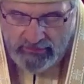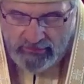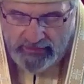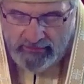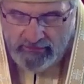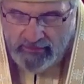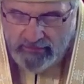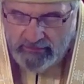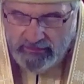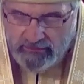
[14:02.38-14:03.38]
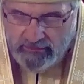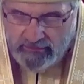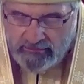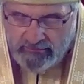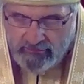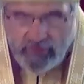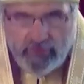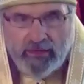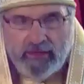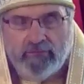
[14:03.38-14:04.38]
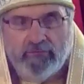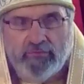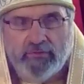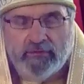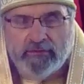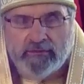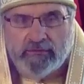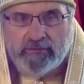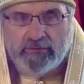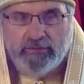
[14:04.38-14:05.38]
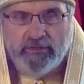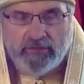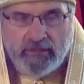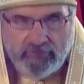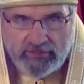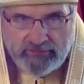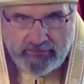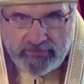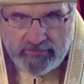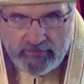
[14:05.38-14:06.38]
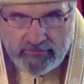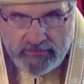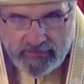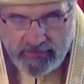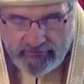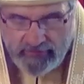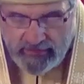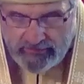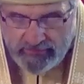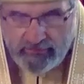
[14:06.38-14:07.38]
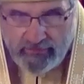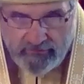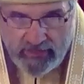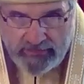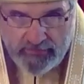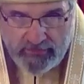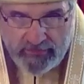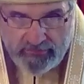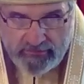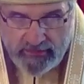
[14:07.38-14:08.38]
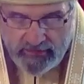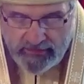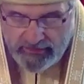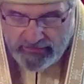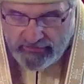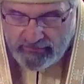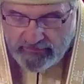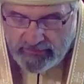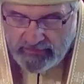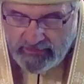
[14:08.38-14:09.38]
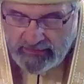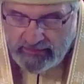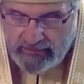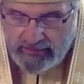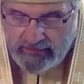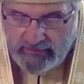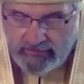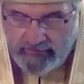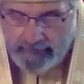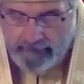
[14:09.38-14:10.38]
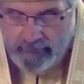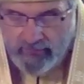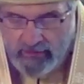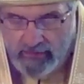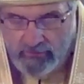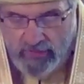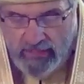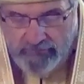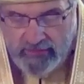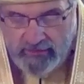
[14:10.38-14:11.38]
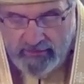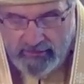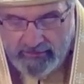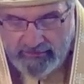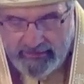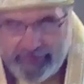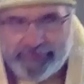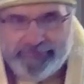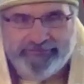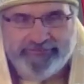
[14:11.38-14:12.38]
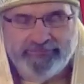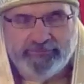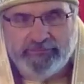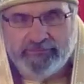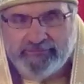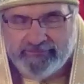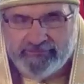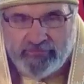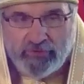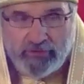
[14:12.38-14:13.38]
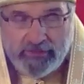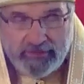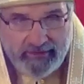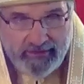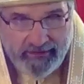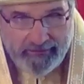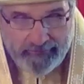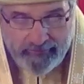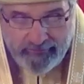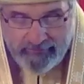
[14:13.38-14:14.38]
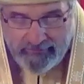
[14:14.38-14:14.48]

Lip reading: So later on, we'll have the kneeling Vespers service, Vespers and kneeling service. And we haven't knelt for a long time.